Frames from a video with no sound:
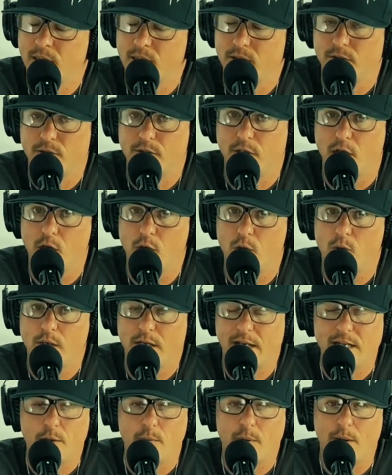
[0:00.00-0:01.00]
So
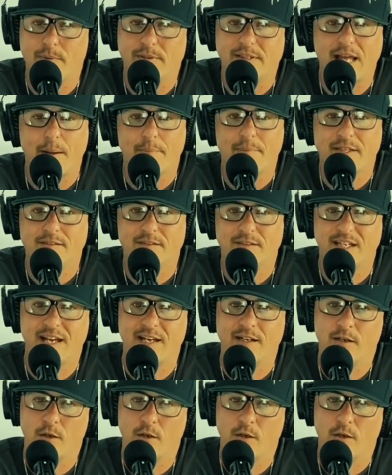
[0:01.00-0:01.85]
anyway, with that being said,